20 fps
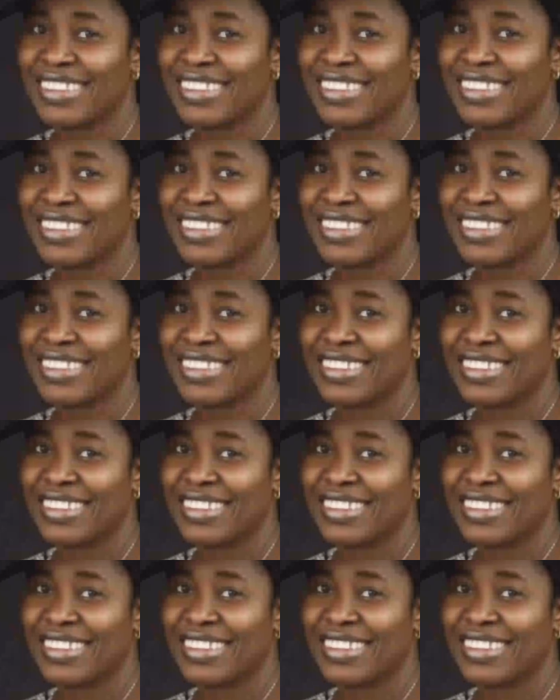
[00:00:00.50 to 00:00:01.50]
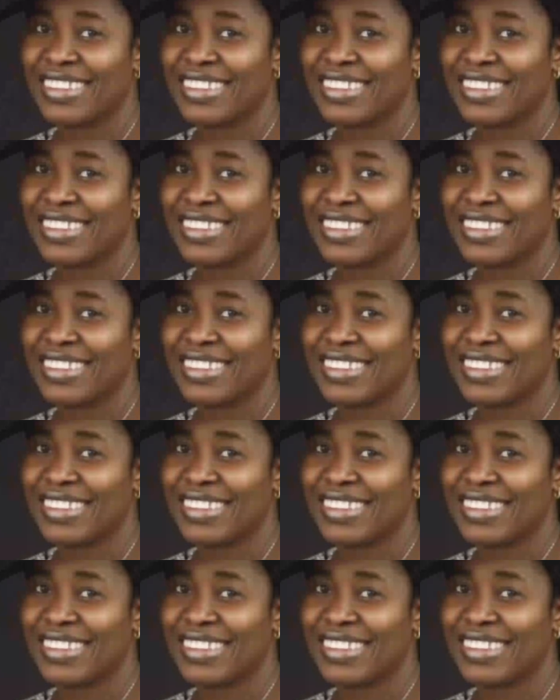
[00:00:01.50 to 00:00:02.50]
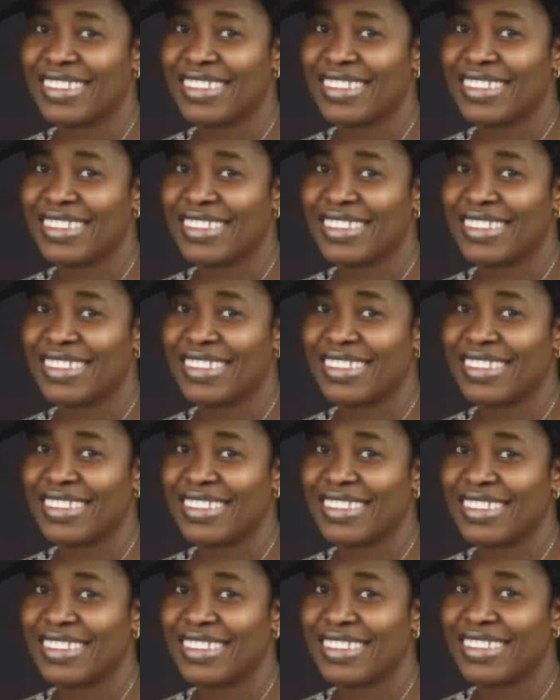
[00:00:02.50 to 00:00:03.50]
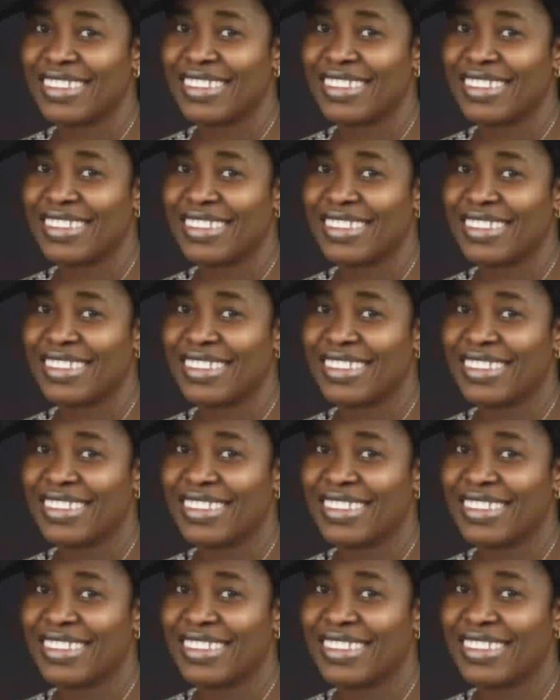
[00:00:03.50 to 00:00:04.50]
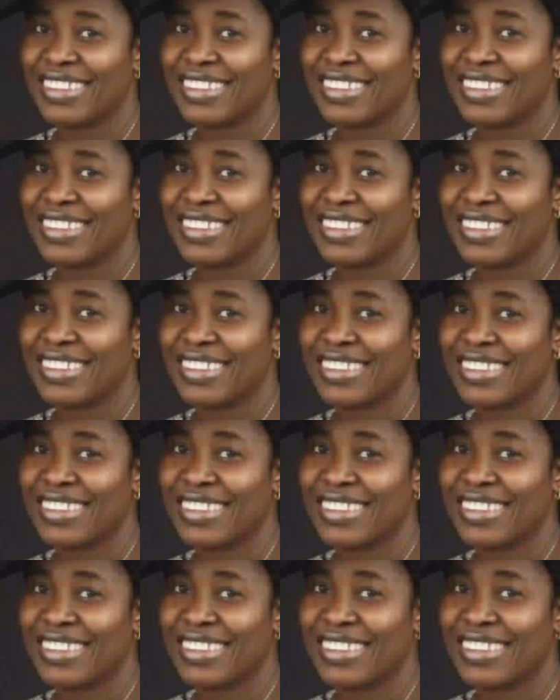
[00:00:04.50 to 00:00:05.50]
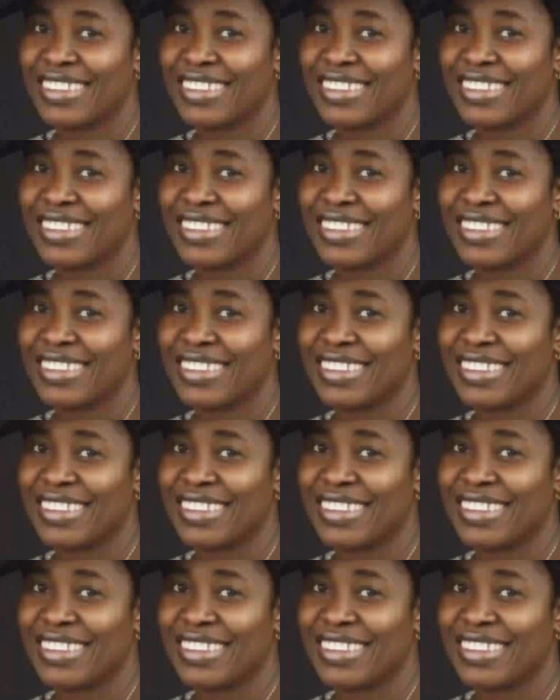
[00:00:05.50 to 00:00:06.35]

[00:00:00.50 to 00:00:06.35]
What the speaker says: (not speaking)